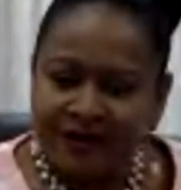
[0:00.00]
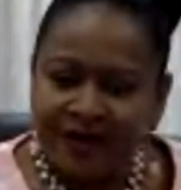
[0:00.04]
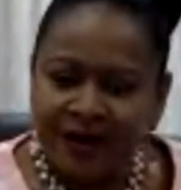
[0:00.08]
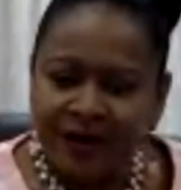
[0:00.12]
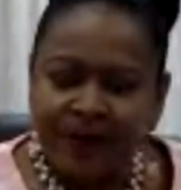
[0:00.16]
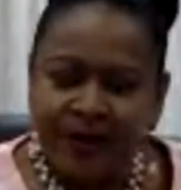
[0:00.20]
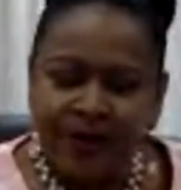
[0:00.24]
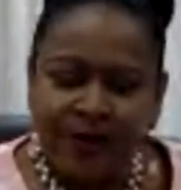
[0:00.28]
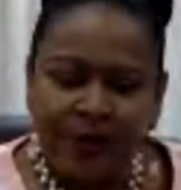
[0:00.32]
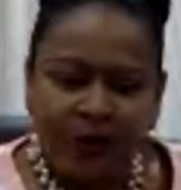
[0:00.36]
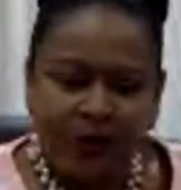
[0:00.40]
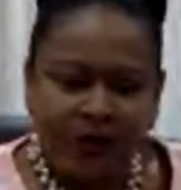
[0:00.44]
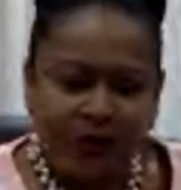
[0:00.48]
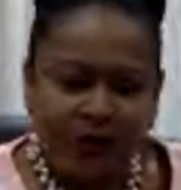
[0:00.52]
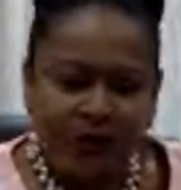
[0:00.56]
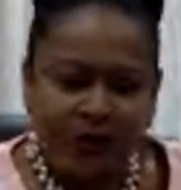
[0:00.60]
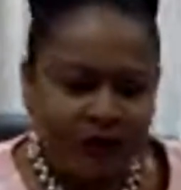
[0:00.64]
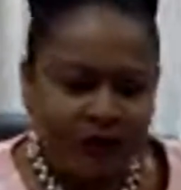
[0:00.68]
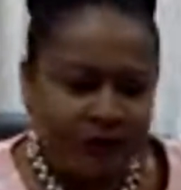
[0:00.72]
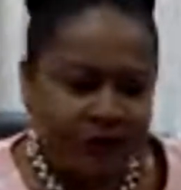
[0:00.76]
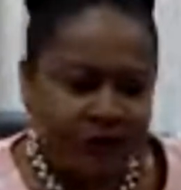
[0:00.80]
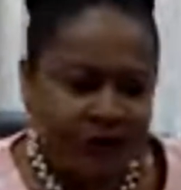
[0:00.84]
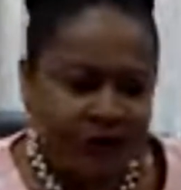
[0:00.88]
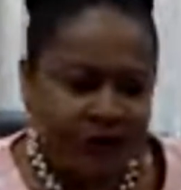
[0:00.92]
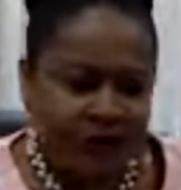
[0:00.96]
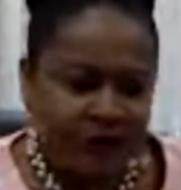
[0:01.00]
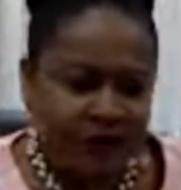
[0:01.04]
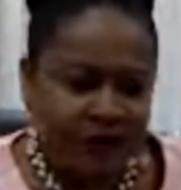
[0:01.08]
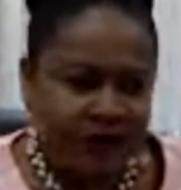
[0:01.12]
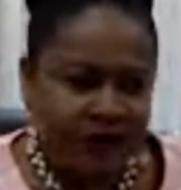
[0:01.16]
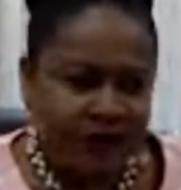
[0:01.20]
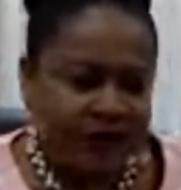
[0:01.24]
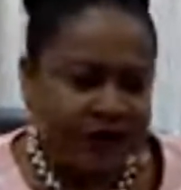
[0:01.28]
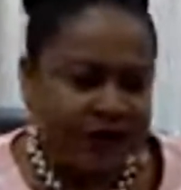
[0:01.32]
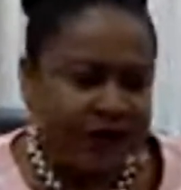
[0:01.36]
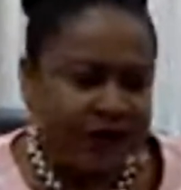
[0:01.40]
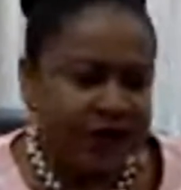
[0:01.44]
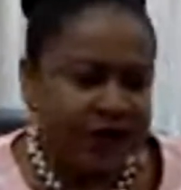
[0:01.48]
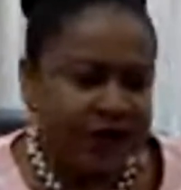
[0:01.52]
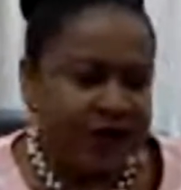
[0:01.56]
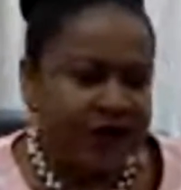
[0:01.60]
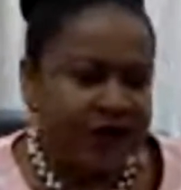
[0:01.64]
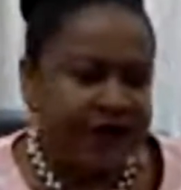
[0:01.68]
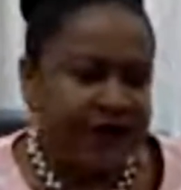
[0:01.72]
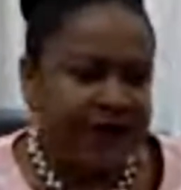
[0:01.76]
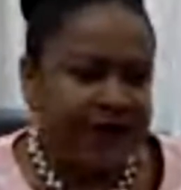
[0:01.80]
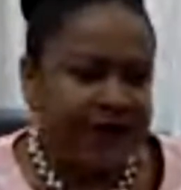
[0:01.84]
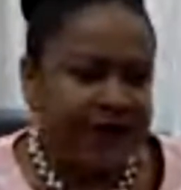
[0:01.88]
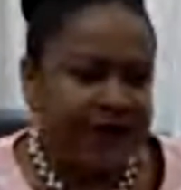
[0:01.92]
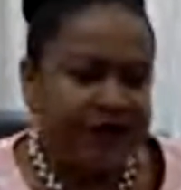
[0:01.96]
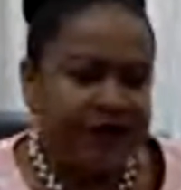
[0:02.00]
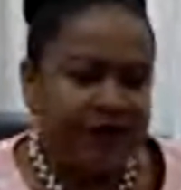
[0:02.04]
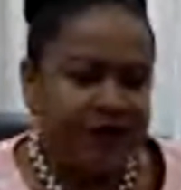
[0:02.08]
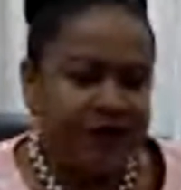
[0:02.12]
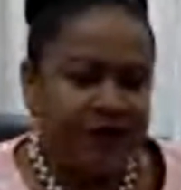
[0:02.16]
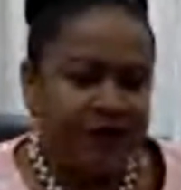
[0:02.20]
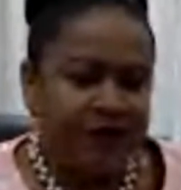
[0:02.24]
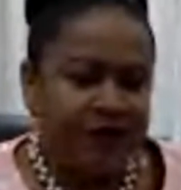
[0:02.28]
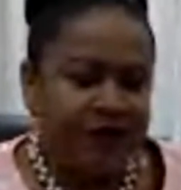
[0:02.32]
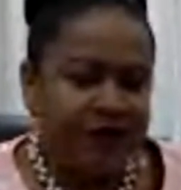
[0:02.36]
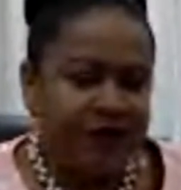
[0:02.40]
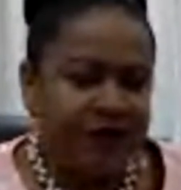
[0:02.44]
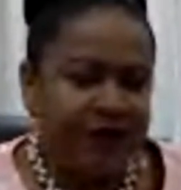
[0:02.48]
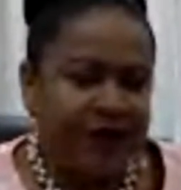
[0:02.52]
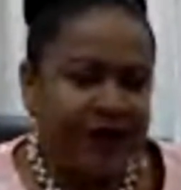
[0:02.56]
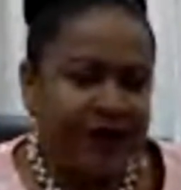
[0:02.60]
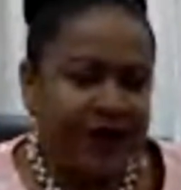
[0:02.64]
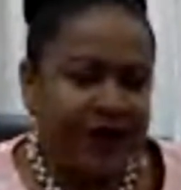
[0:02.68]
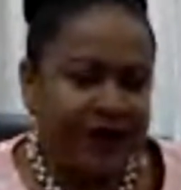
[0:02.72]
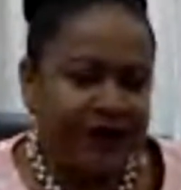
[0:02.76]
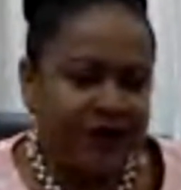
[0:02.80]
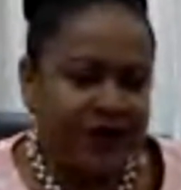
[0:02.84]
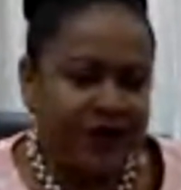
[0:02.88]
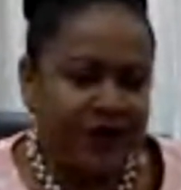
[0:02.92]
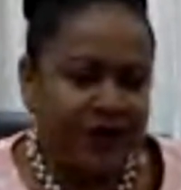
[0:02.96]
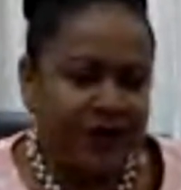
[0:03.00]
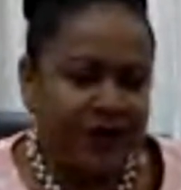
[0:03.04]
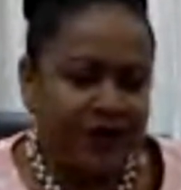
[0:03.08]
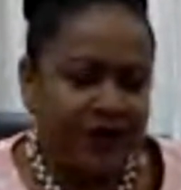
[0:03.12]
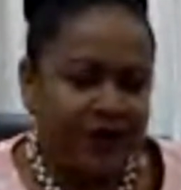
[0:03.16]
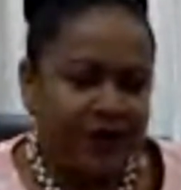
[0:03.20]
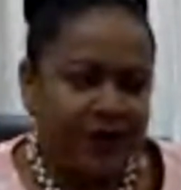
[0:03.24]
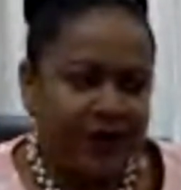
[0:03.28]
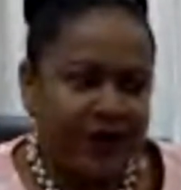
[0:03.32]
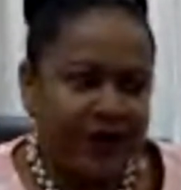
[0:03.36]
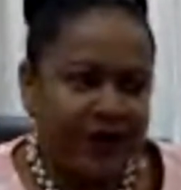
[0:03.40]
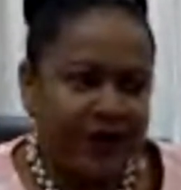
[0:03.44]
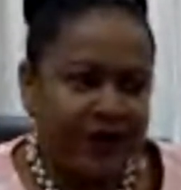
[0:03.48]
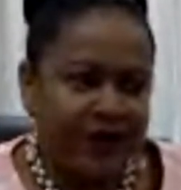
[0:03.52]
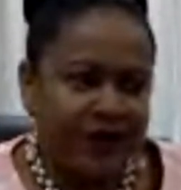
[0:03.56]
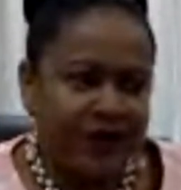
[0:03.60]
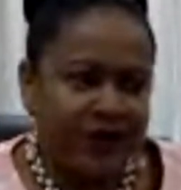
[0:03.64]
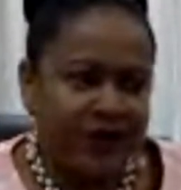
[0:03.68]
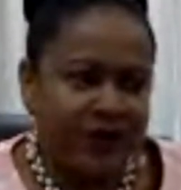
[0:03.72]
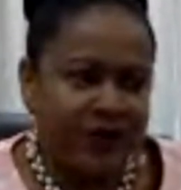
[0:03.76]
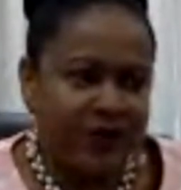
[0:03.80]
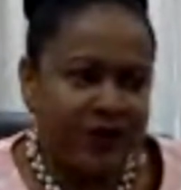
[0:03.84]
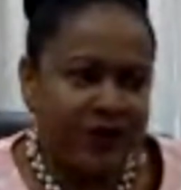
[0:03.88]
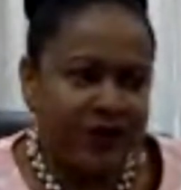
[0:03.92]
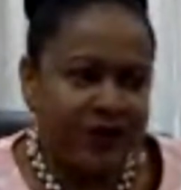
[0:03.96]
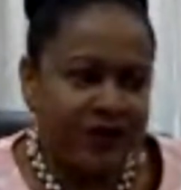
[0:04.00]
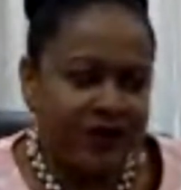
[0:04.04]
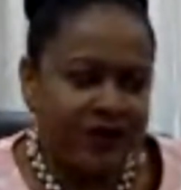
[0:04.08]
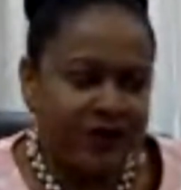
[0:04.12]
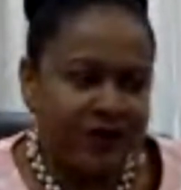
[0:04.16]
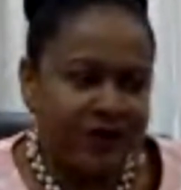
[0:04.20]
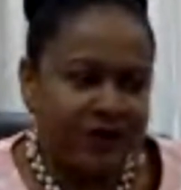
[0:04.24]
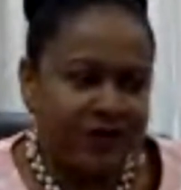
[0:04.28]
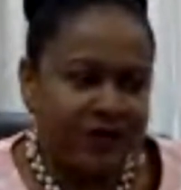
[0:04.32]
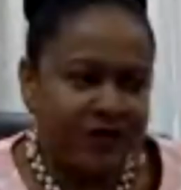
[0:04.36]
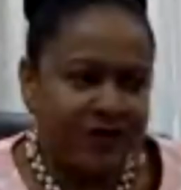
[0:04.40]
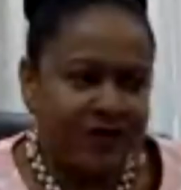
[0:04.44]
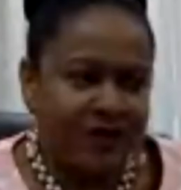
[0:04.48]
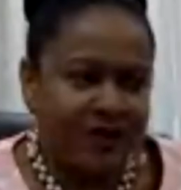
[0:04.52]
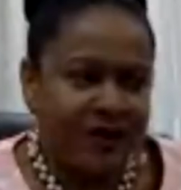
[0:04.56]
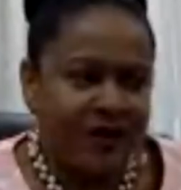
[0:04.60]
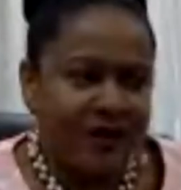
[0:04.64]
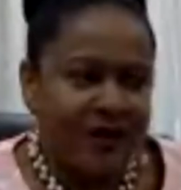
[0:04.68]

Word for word: approached the university for me to do a lecture with her students.